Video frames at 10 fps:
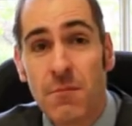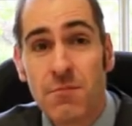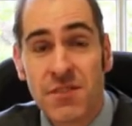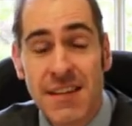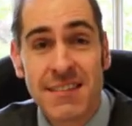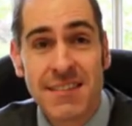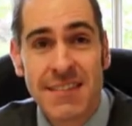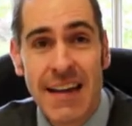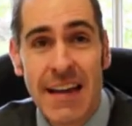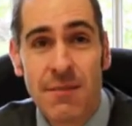present
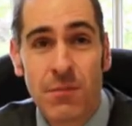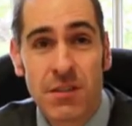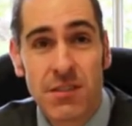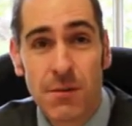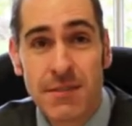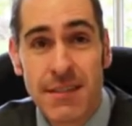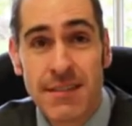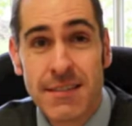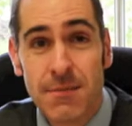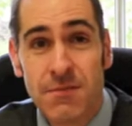today my top
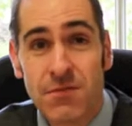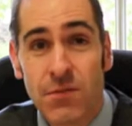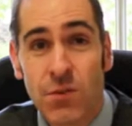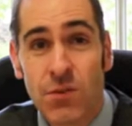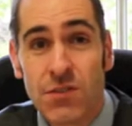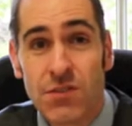10 tips for